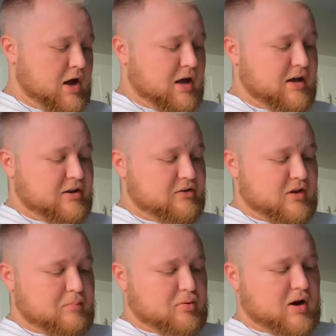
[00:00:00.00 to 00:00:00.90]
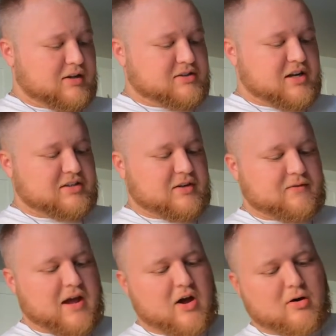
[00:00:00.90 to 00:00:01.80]
is the process of
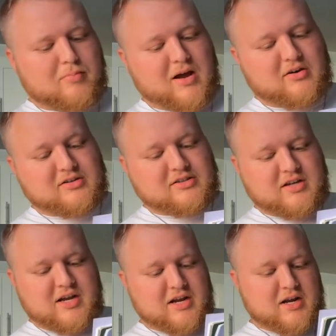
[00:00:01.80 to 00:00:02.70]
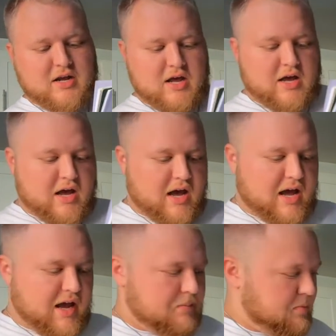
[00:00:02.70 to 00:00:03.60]
counterbalancing
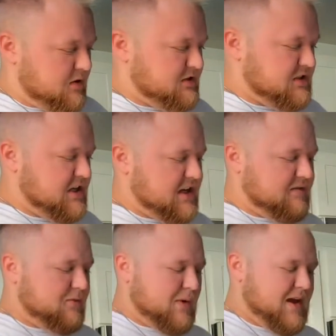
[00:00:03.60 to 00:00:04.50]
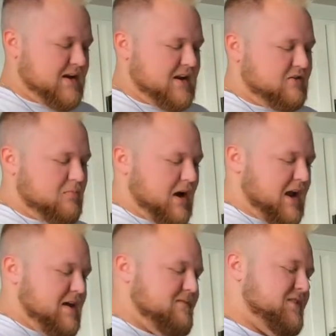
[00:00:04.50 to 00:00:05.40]
a perceived weakness by
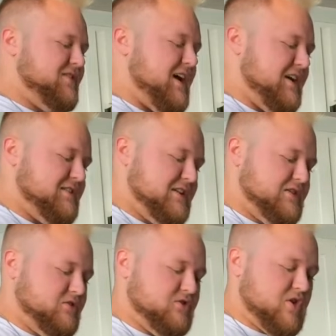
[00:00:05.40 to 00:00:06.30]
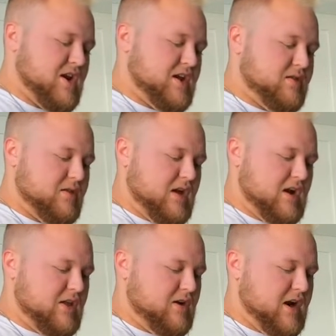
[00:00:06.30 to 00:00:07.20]
emphasizing strength
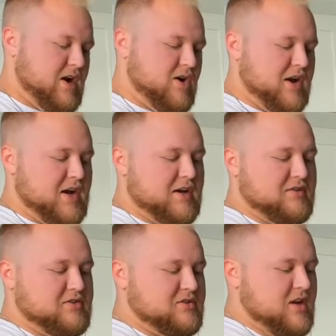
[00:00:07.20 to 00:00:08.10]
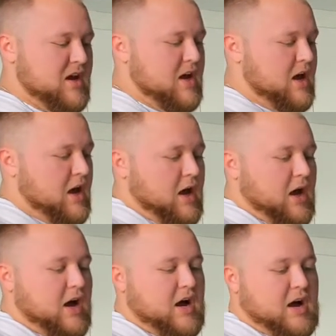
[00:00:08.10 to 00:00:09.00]
in other areas.
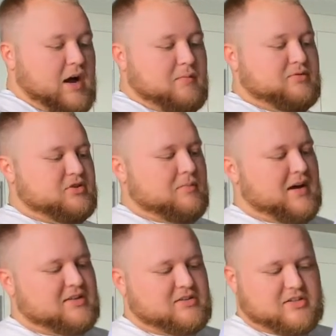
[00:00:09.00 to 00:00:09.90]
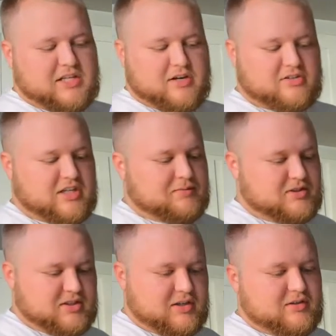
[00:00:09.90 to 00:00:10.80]
So basically they're
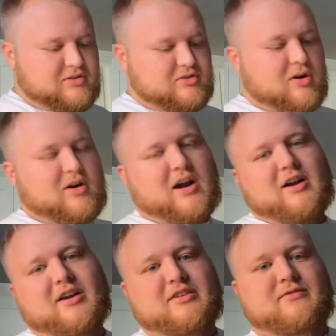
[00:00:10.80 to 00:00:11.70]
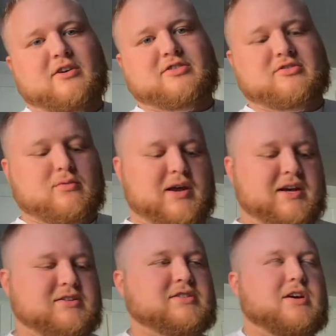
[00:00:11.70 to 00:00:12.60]
substituting strong areas versus
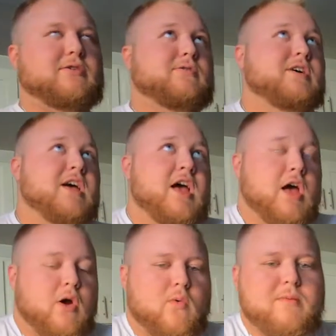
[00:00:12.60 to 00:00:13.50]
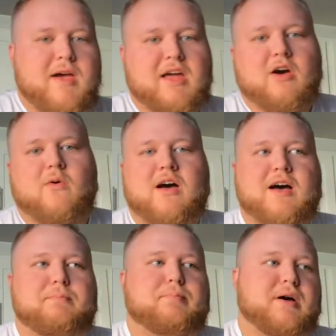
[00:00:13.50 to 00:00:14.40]
weak. So we may go
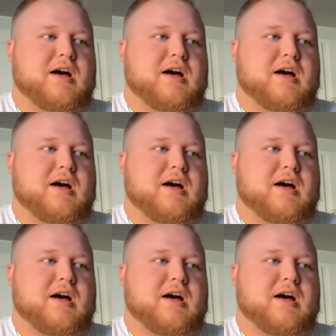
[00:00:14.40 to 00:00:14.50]
up